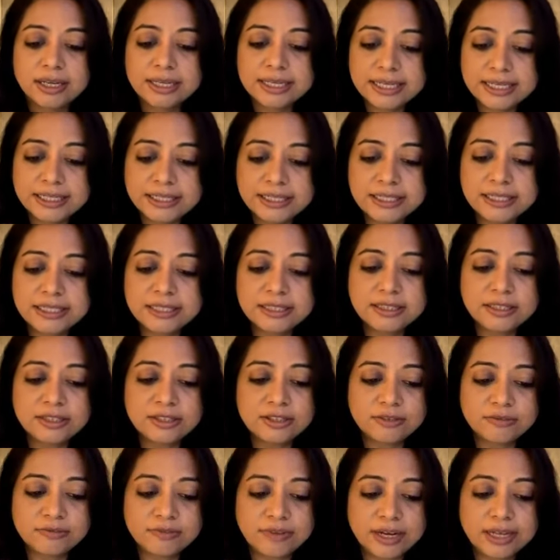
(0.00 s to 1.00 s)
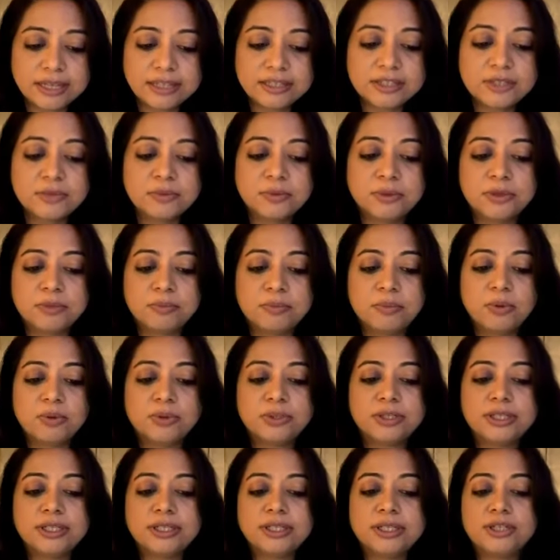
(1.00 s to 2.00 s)
instances of violence were
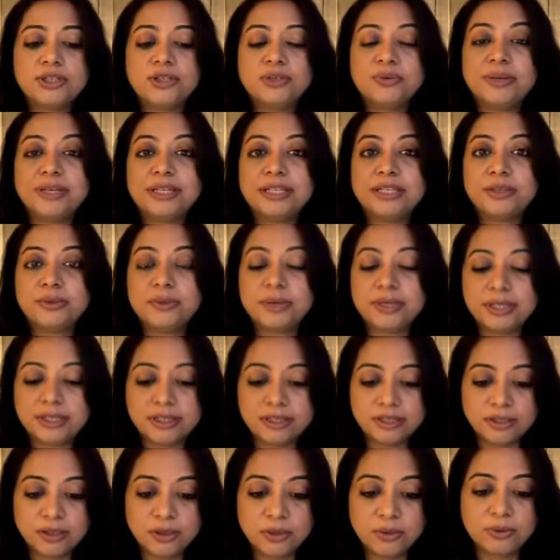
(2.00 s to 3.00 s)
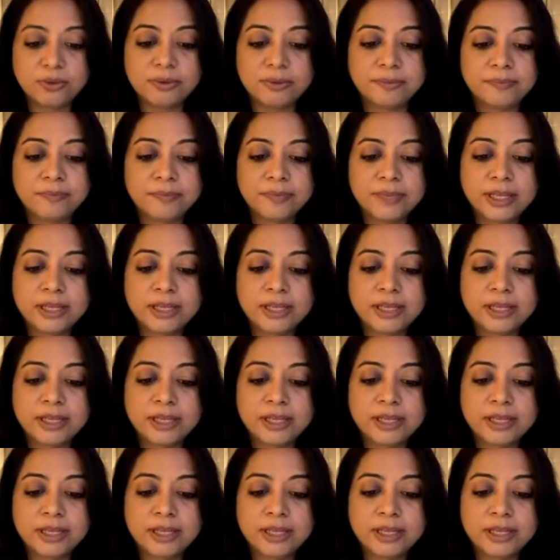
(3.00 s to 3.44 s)
reported in 2020 alone.